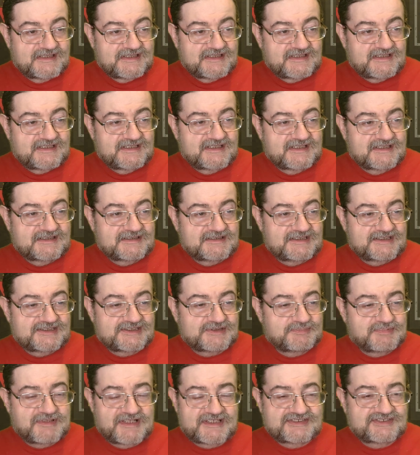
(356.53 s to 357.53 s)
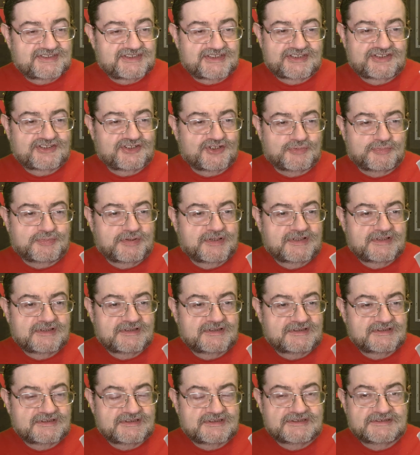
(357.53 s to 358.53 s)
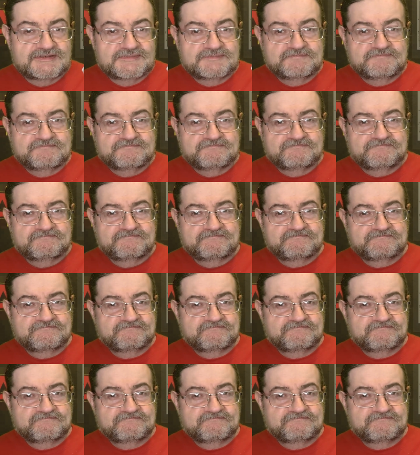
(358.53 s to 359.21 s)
yeah, it's a plastic cup. Um,